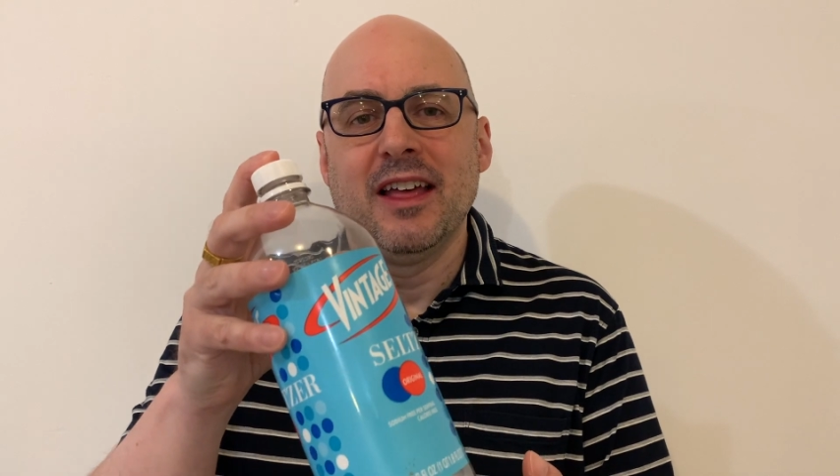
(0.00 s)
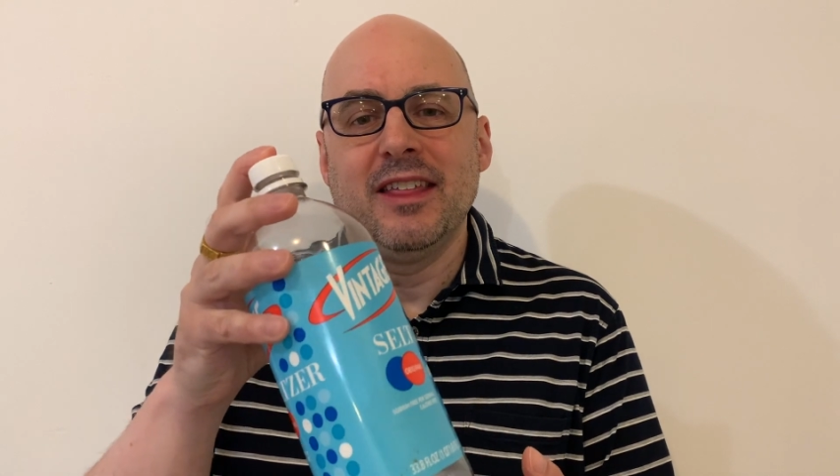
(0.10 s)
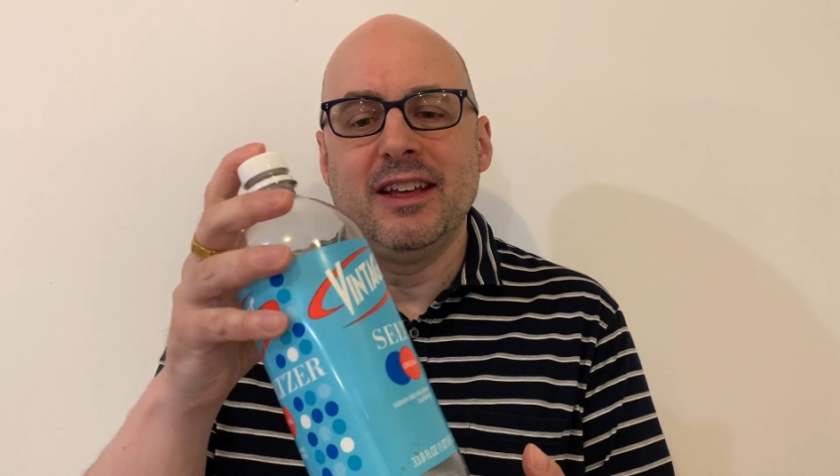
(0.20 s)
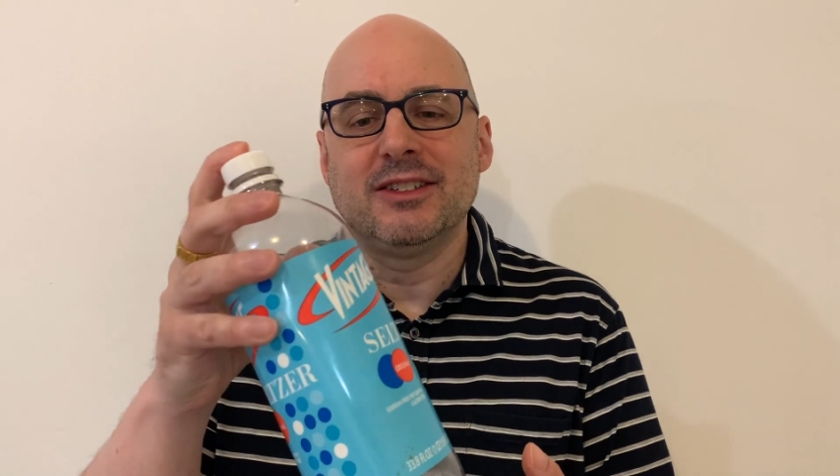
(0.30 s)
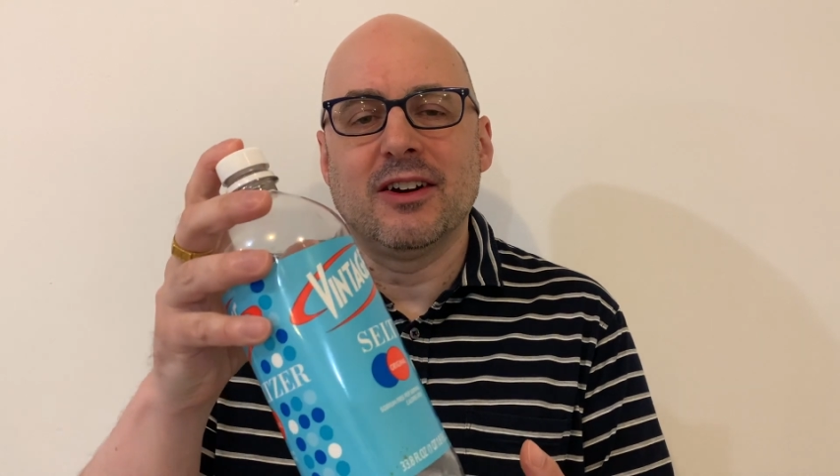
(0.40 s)

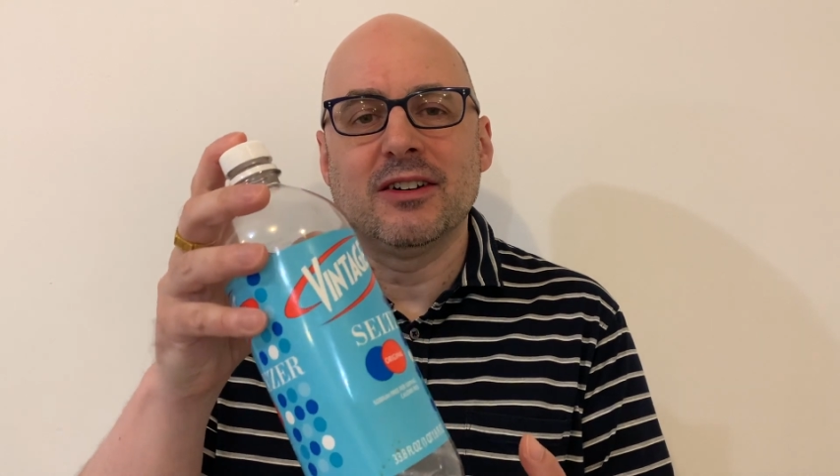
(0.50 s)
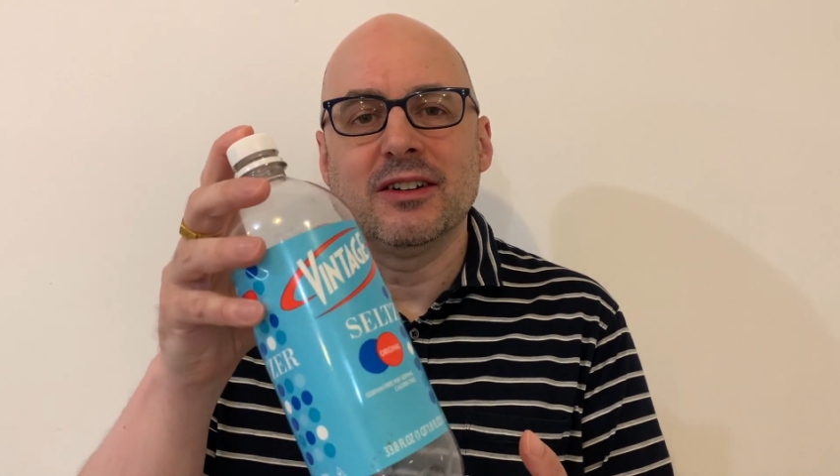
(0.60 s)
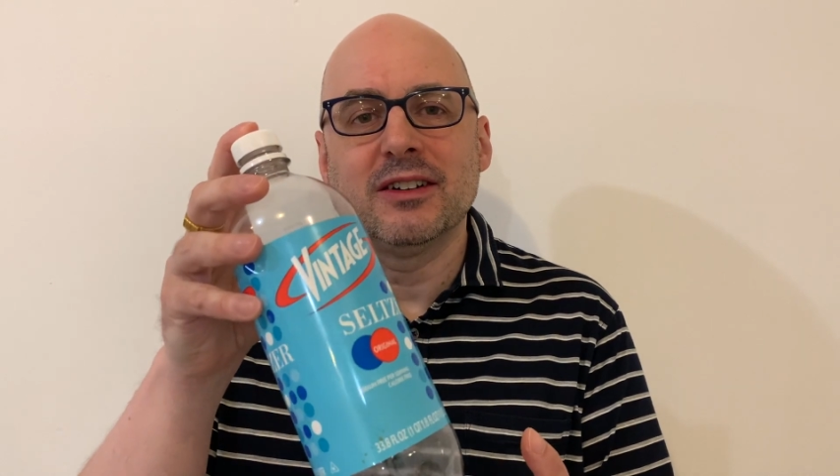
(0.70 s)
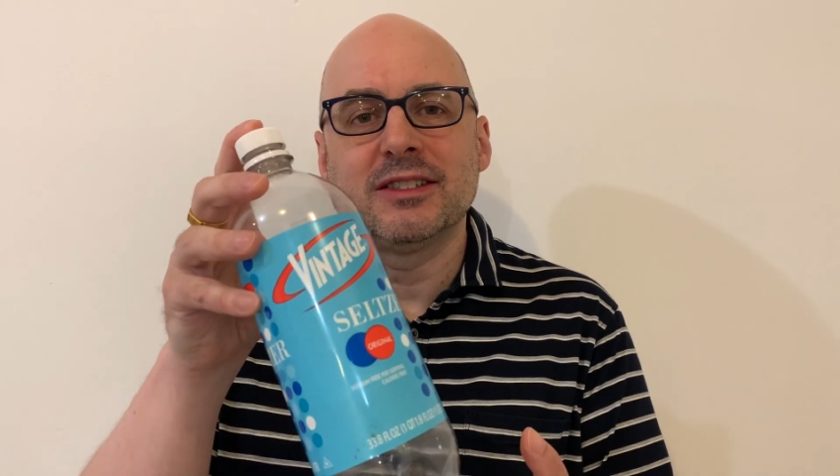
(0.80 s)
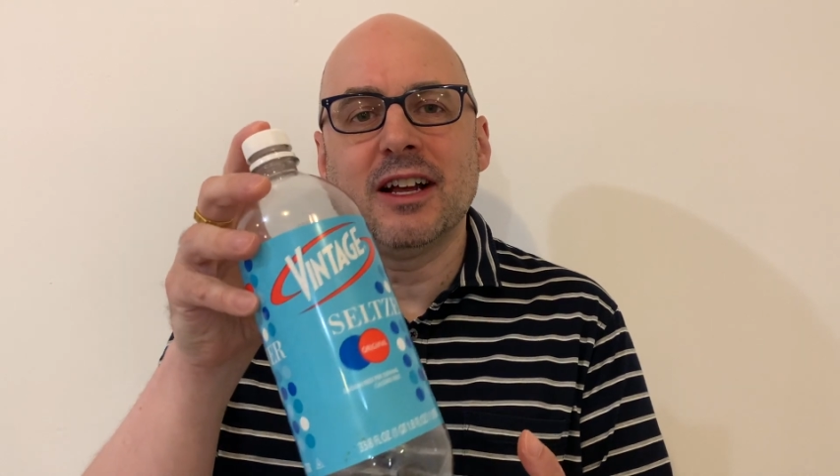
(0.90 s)
These
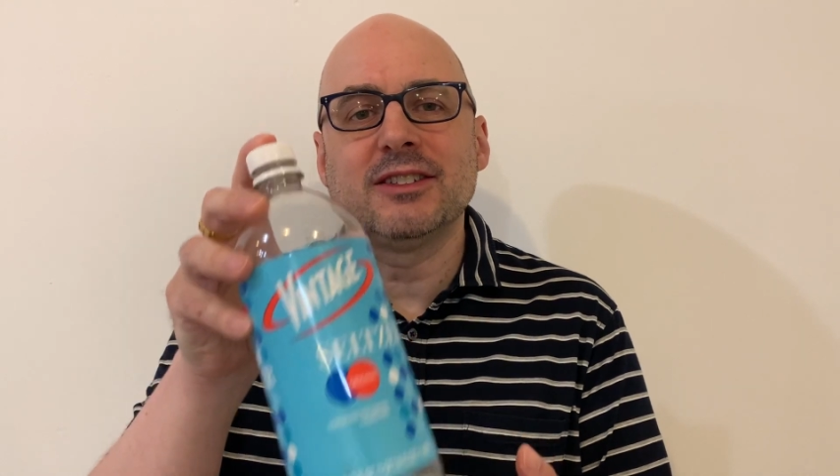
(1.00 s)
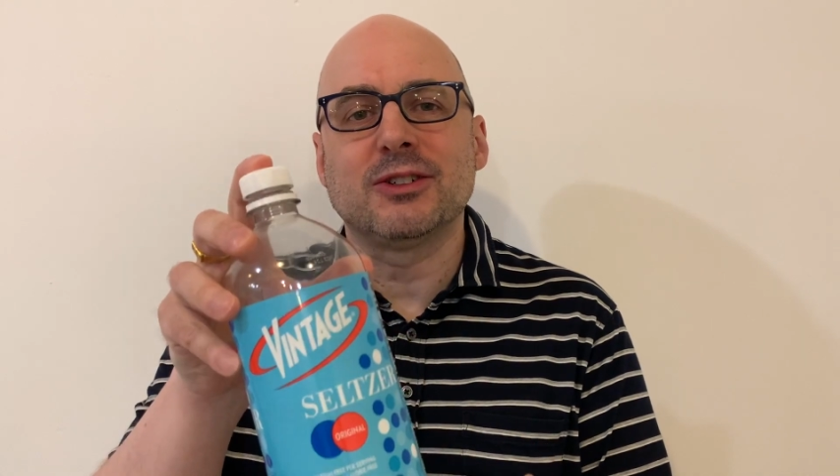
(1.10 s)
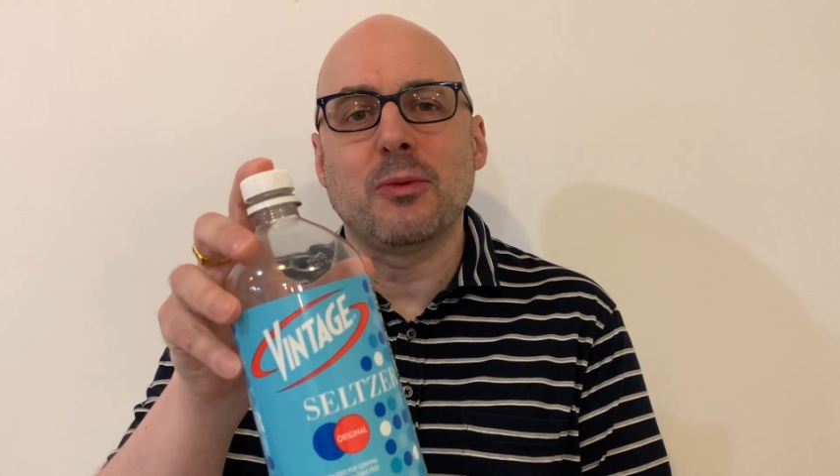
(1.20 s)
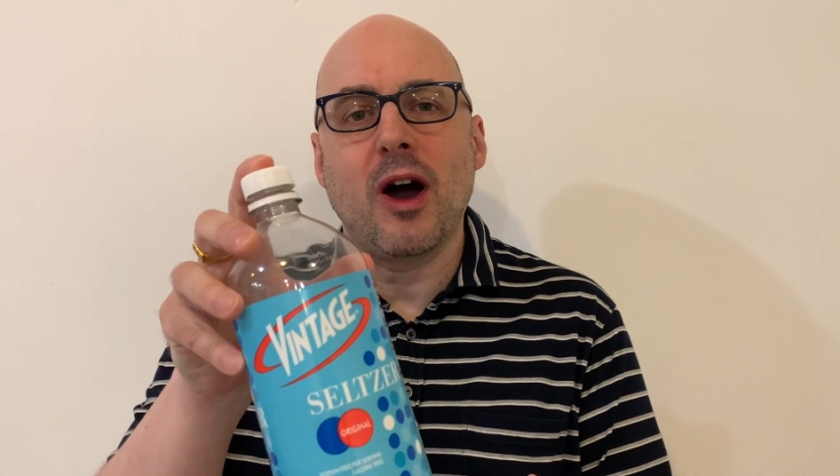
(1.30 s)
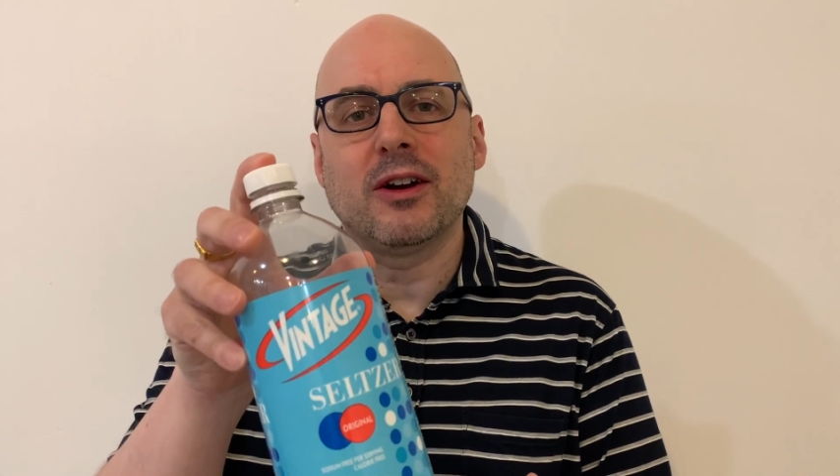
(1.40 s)
are
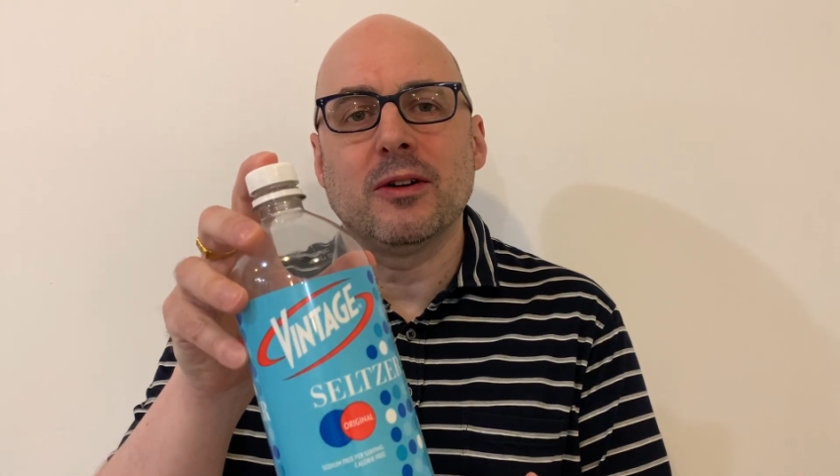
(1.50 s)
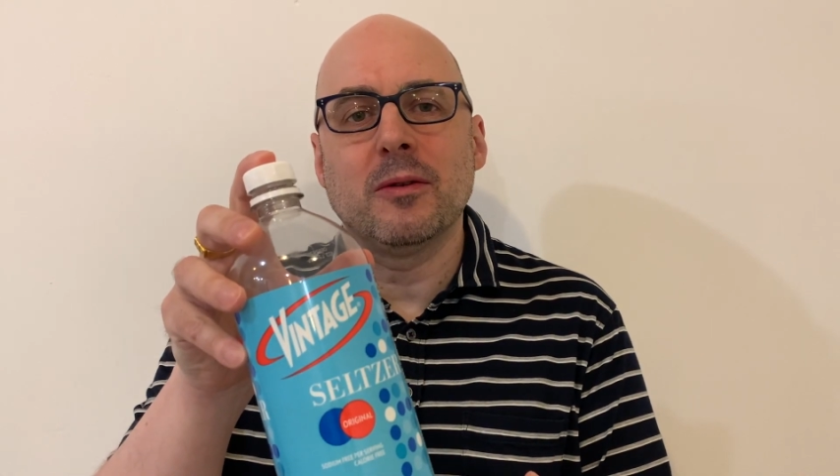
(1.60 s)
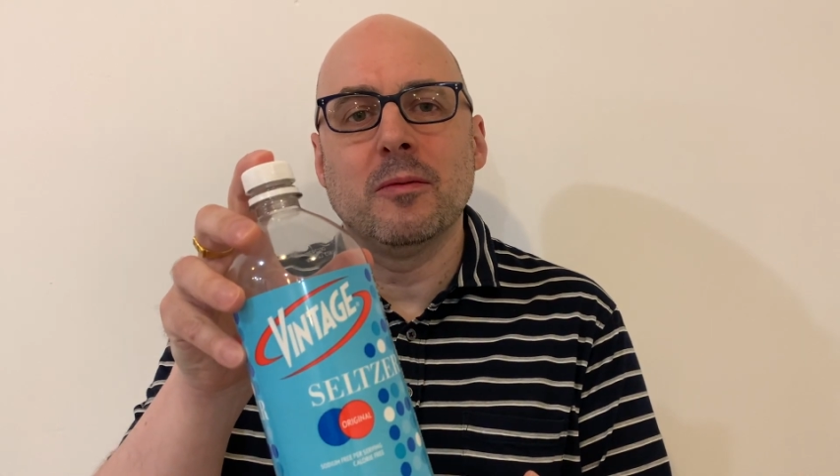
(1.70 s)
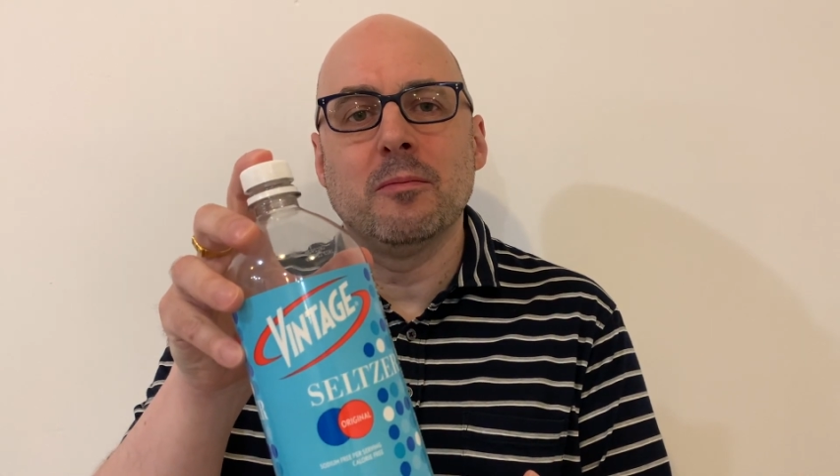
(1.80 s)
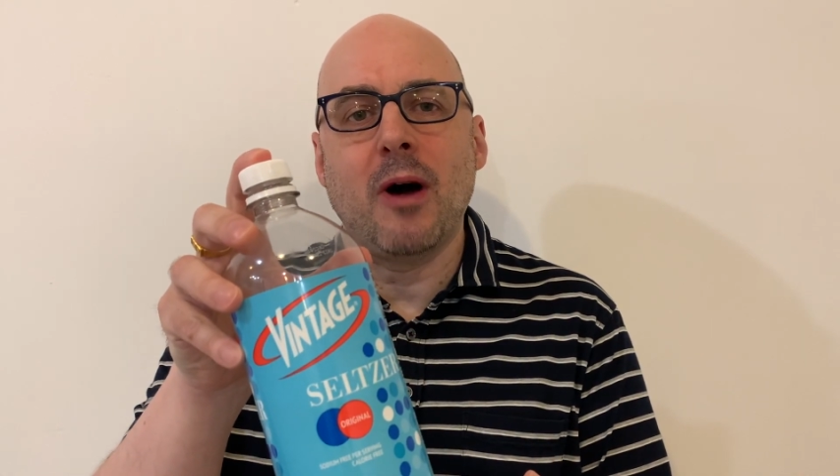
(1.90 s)
seltzer
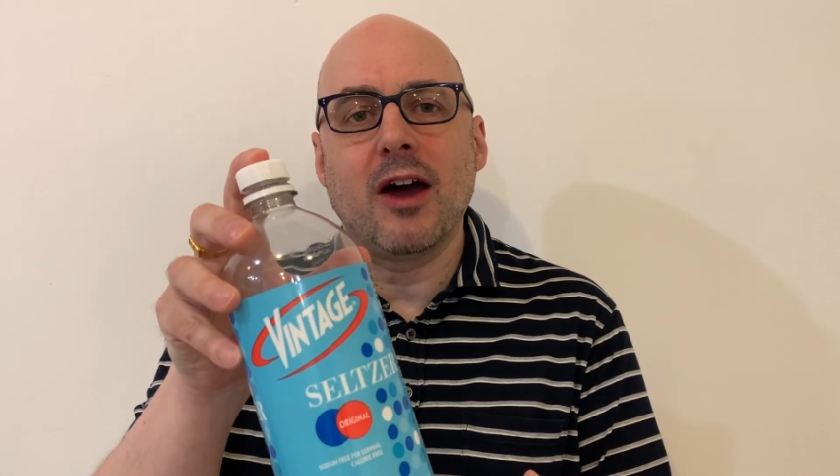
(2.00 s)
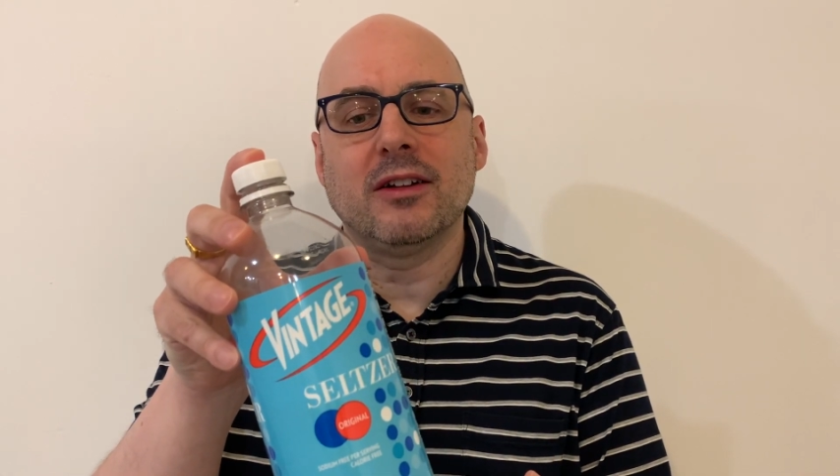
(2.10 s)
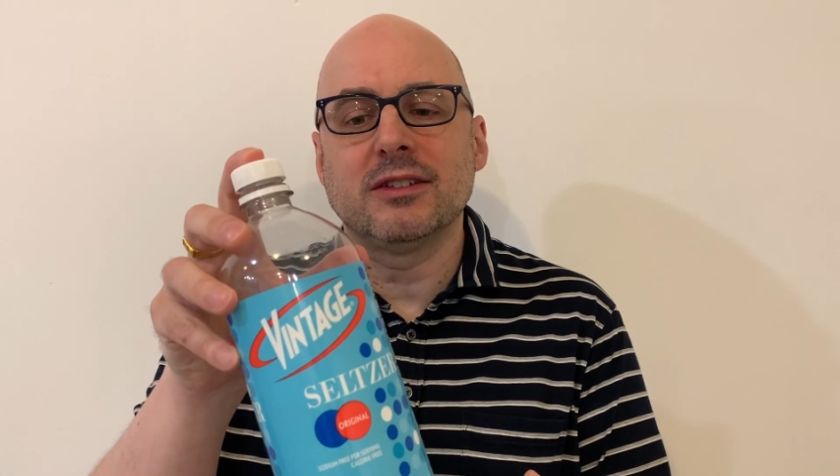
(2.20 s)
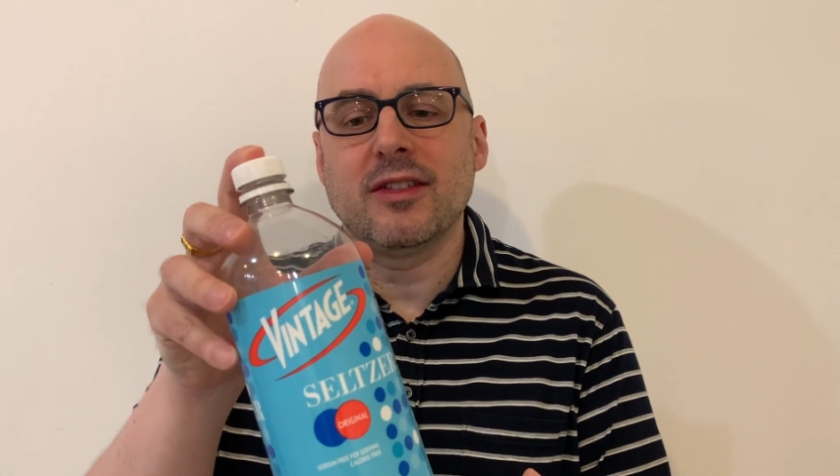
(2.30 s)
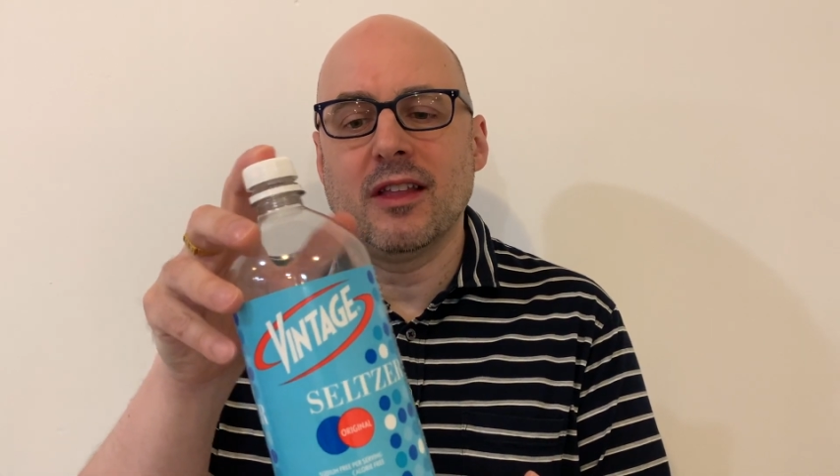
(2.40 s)
water
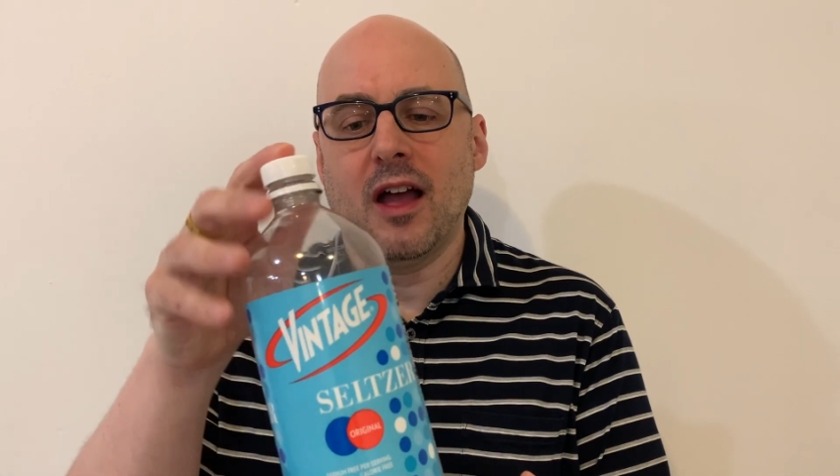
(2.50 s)
bottles.